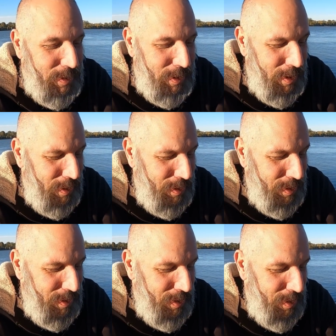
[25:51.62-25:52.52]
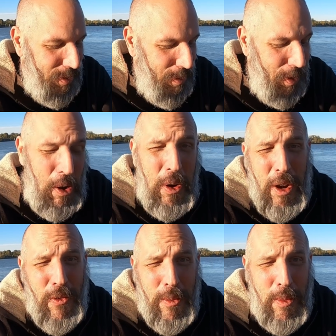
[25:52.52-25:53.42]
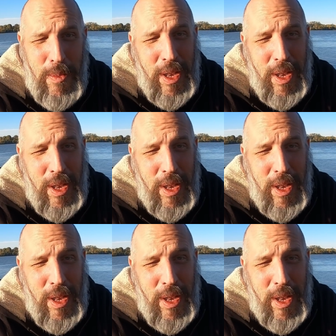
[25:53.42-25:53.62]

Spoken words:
So, if I don't hear from them,